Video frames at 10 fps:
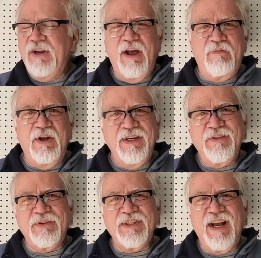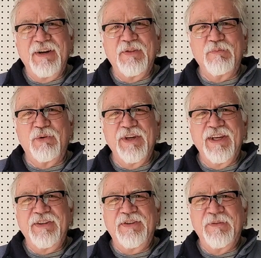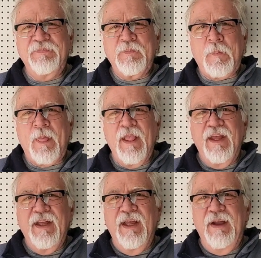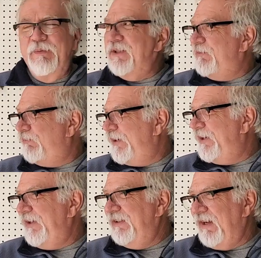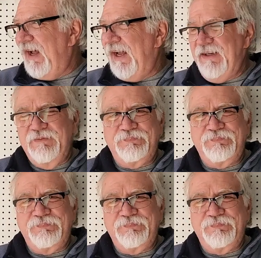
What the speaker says: off on either side of the bridge. It was really not.